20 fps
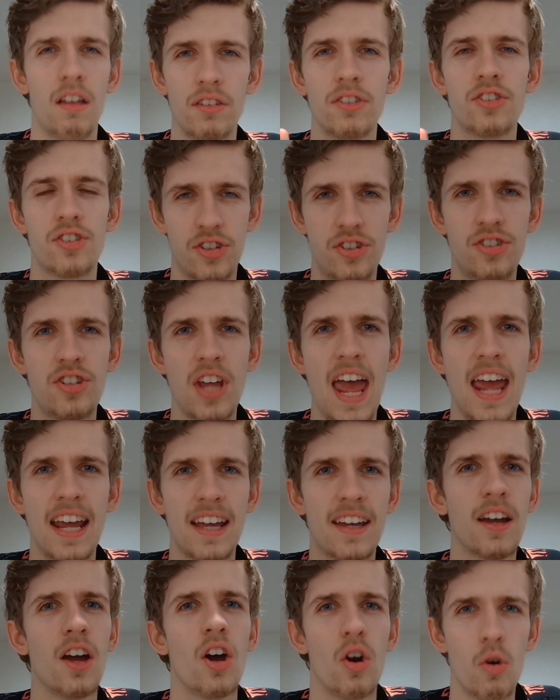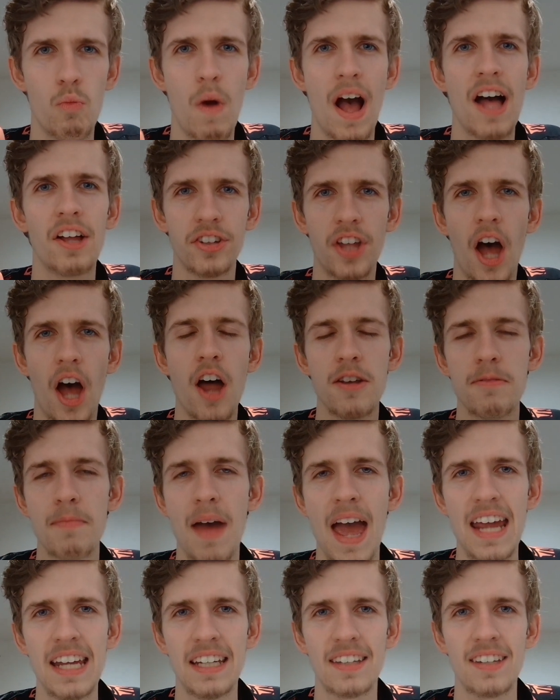sick, well done,
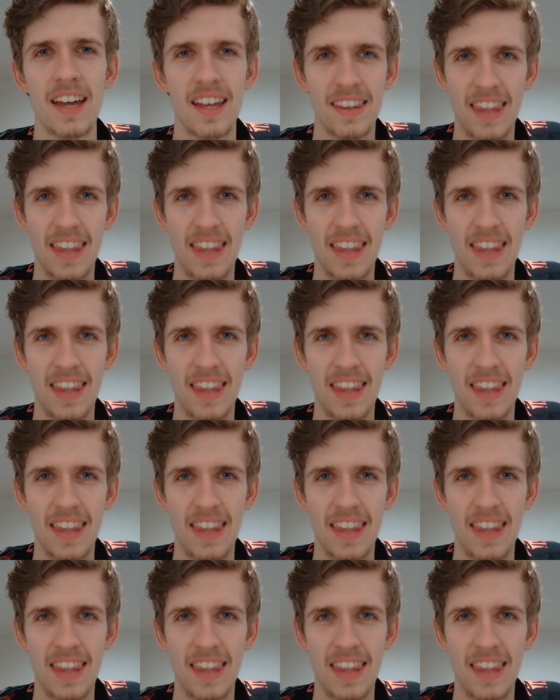mate.